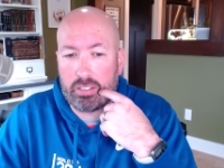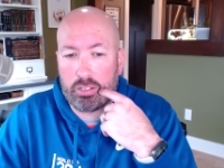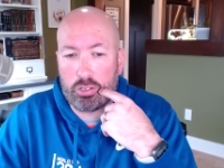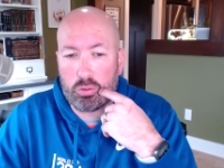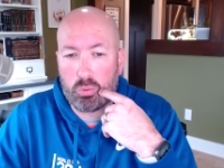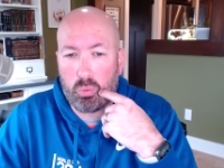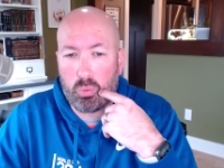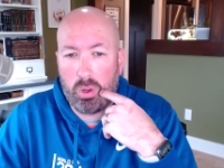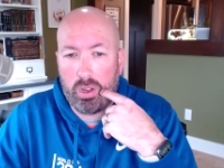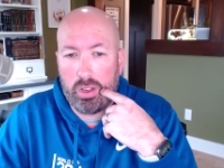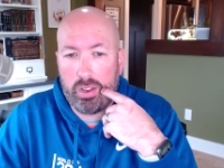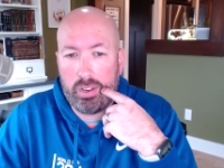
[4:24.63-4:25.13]
There's
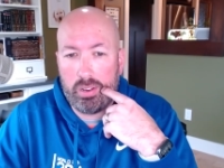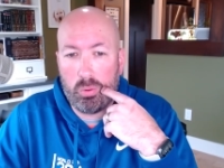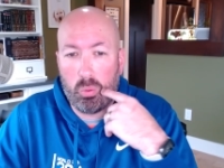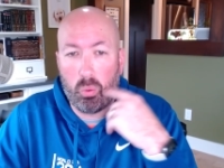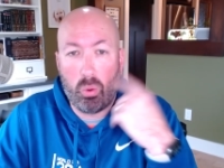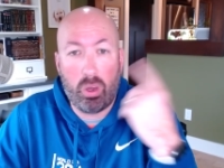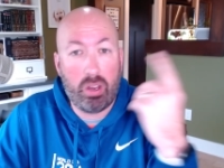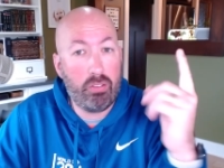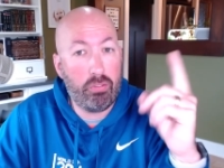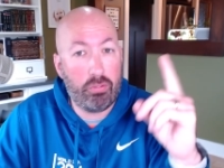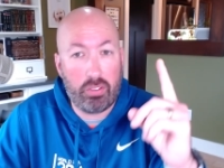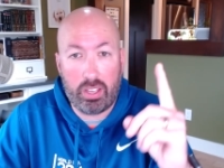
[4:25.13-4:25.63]
one
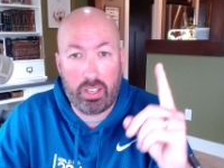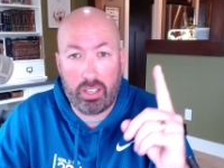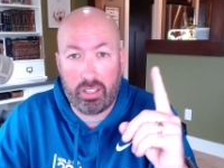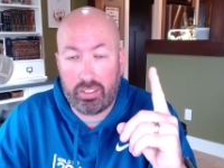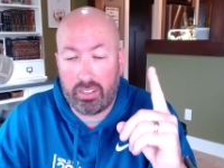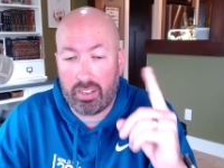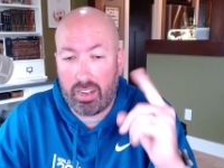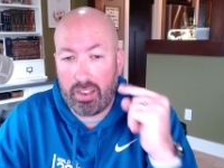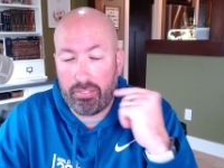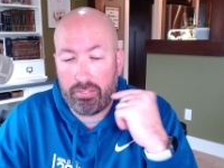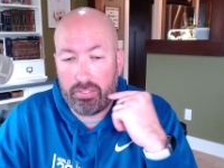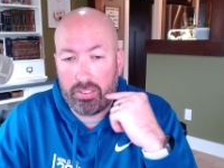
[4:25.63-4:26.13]
one
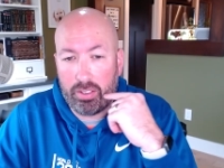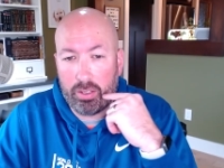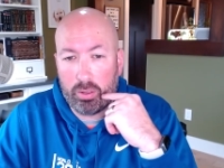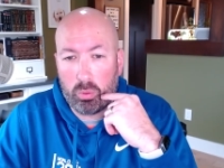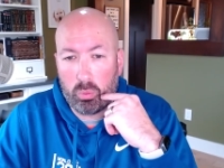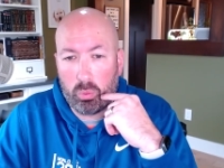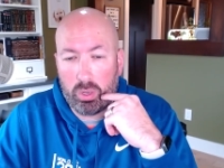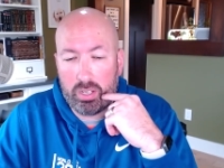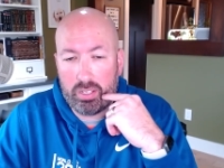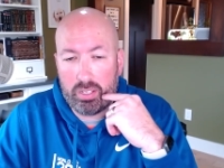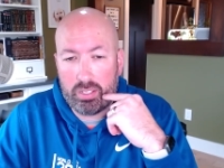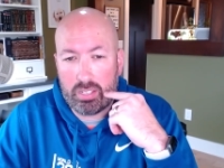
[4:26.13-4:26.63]
failure. I failed
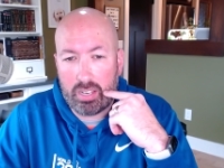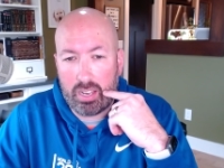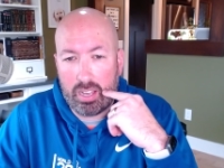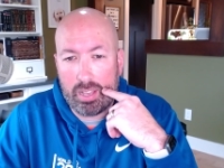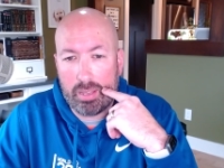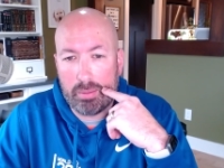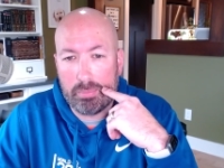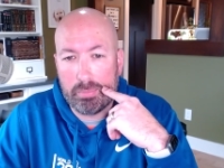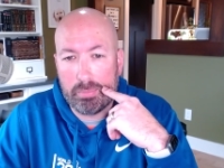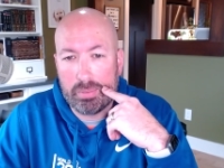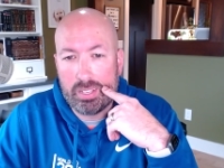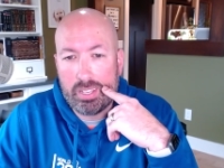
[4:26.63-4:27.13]
one
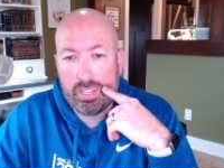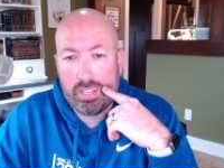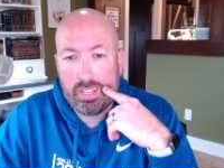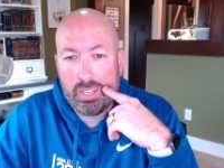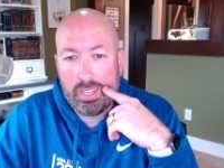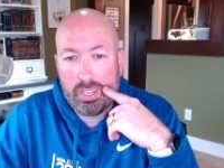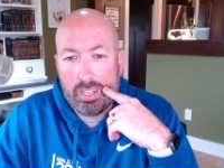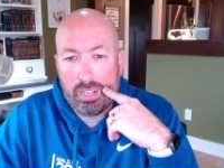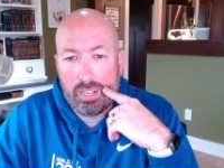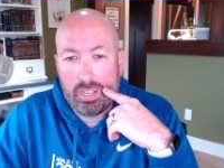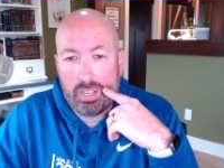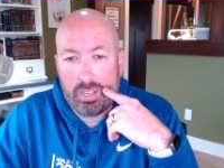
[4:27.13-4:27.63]
time
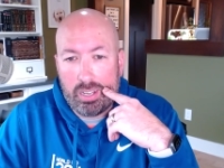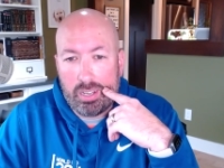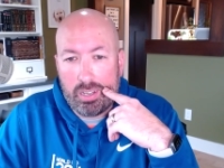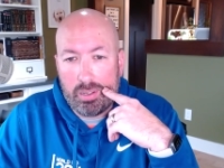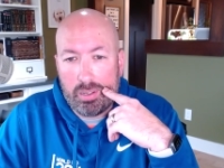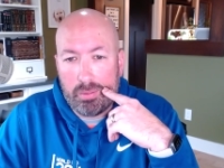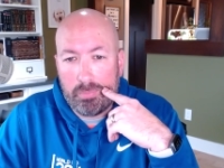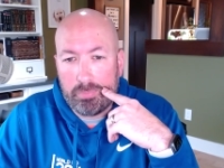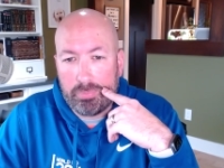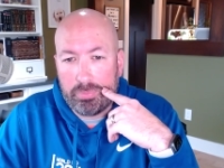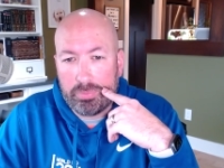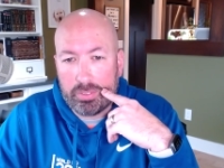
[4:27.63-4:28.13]

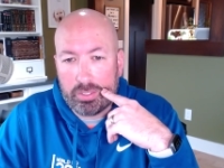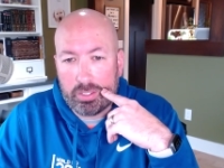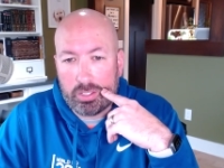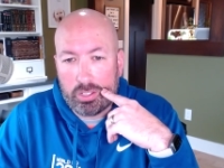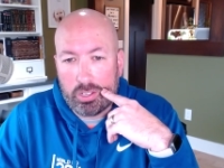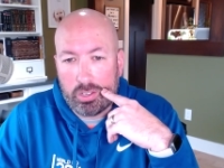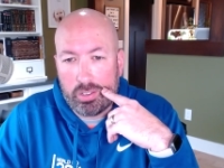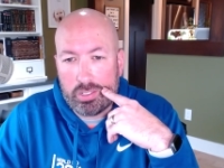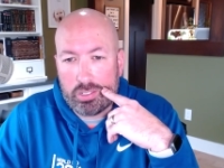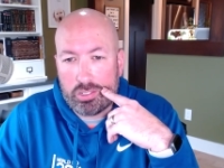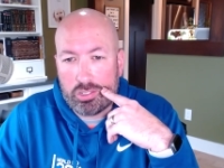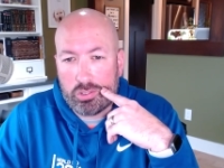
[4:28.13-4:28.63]
um,
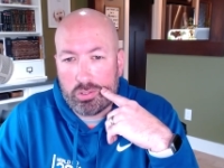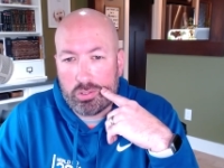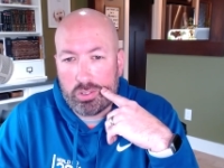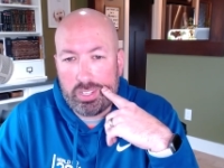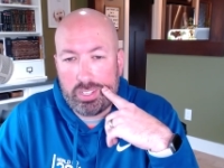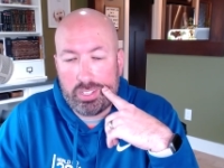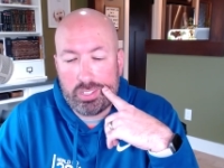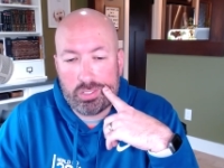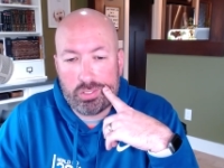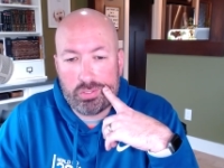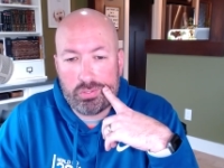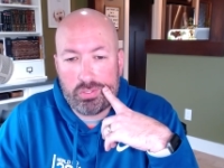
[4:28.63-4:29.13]
current
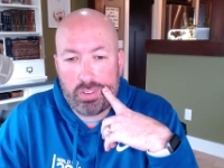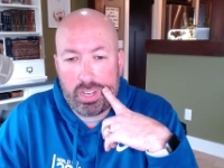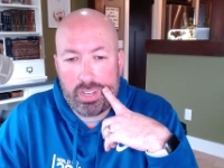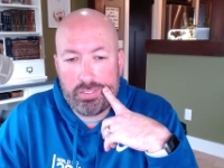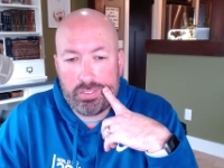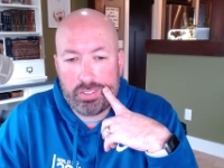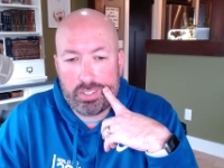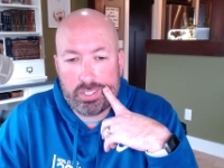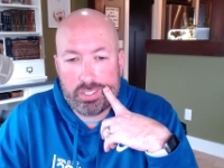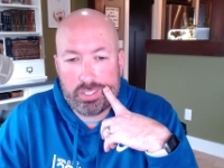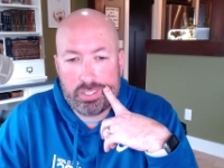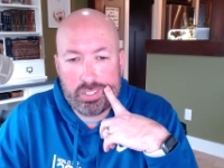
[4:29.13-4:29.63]
streak is
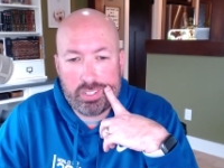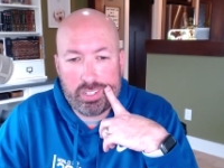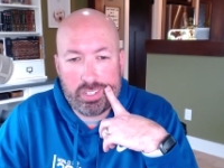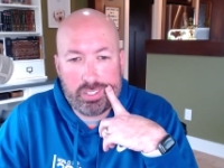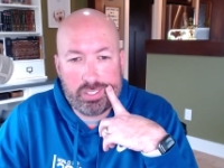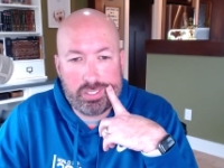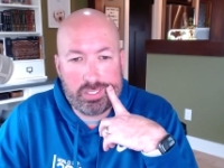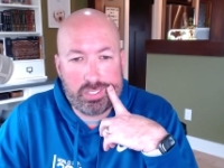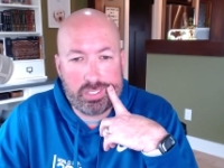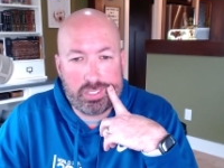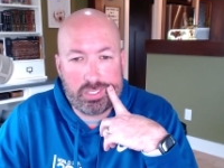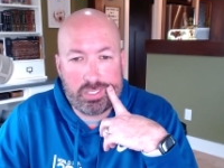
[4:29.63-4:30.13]

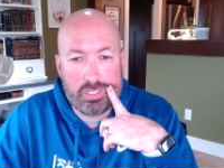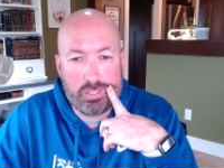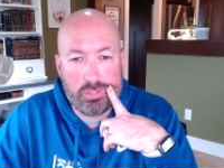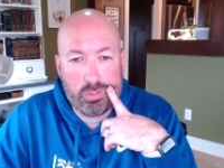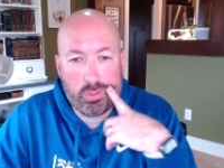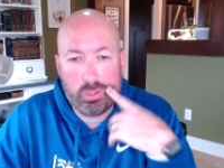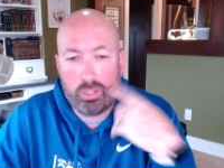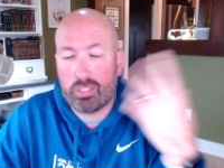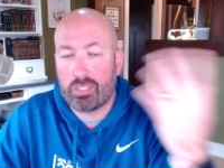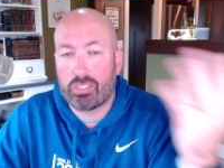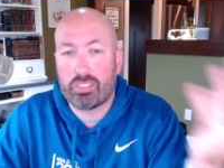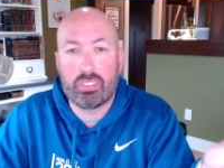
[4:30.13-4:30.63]

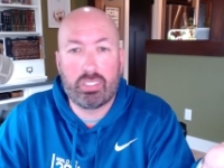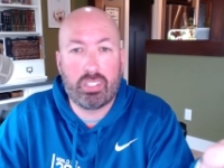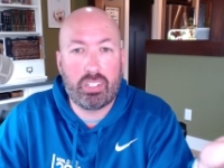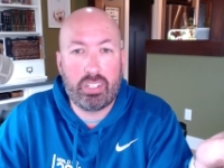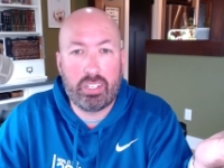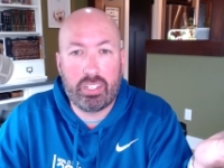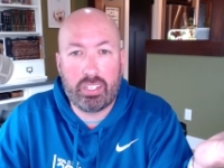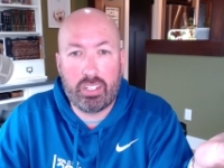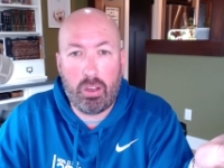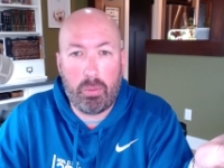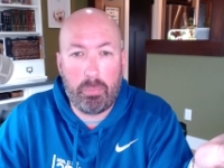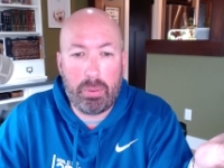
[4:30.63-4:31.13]
564, so there
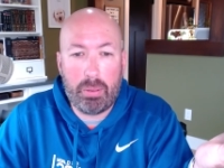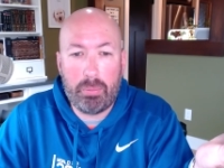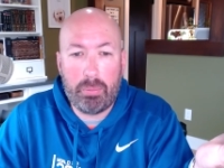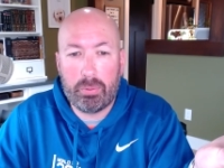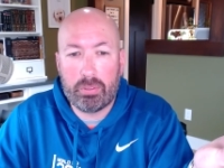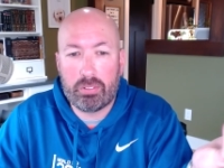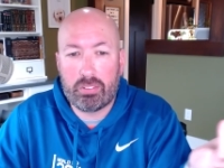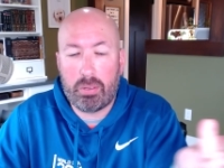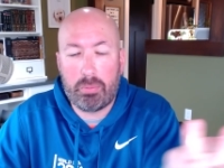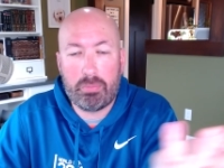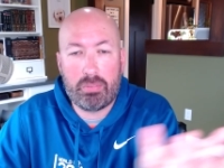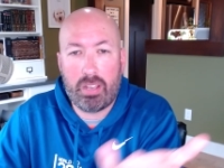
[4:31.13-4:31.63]
you go.
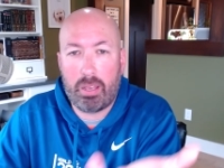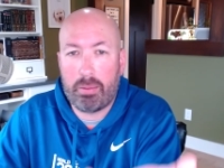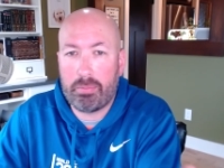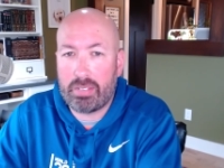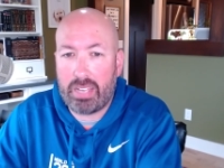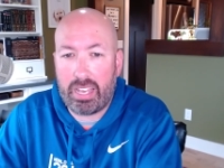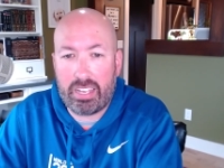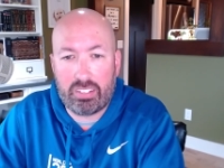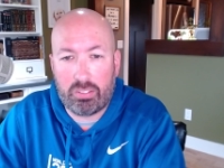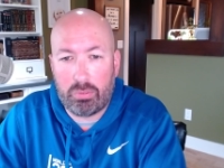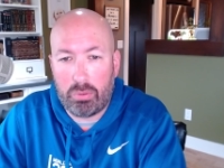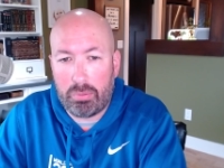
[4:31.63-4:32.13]
People sometimes
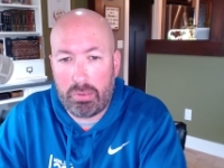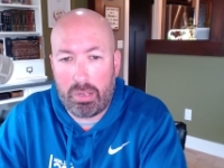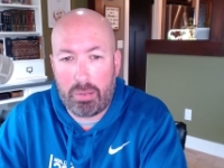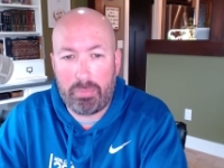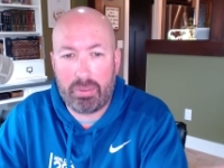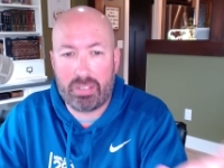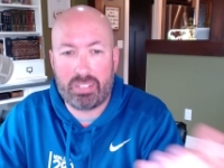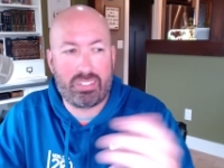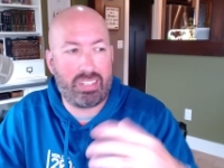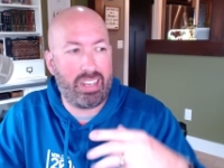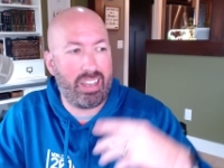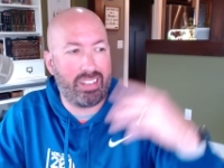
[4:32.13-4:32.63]
ask me about
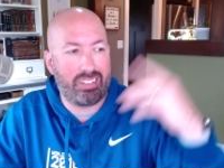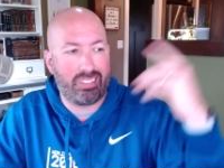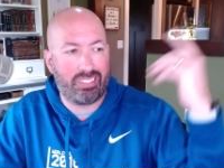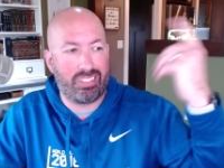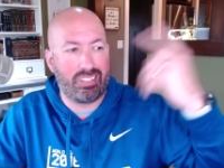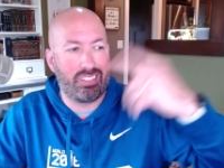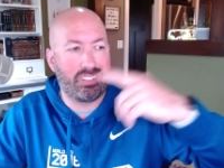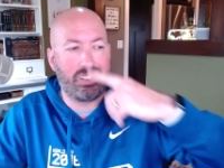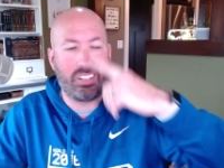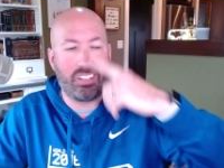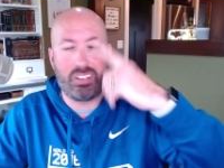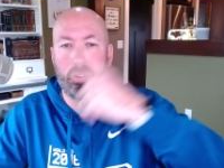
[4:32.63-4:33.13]
my stats
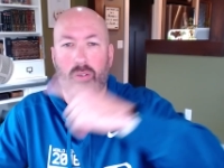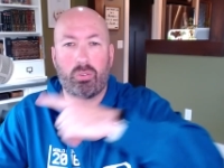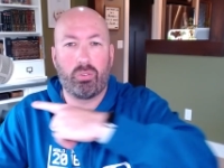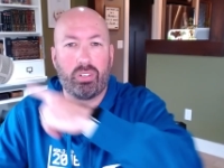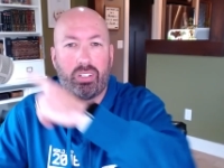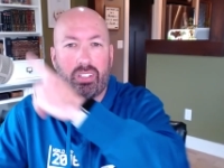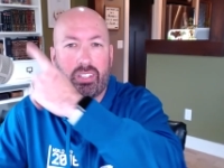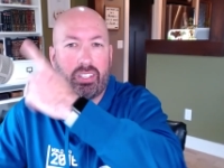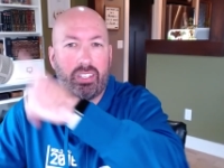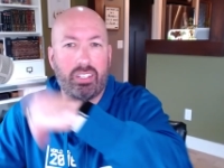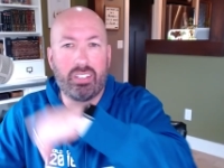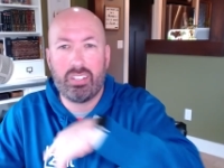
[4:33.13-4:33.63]
since they don't
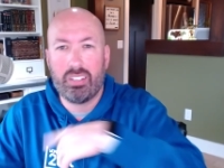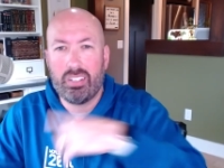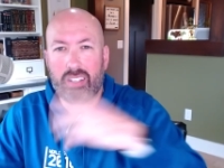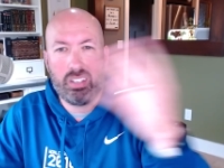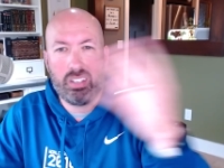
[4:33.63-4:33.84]
really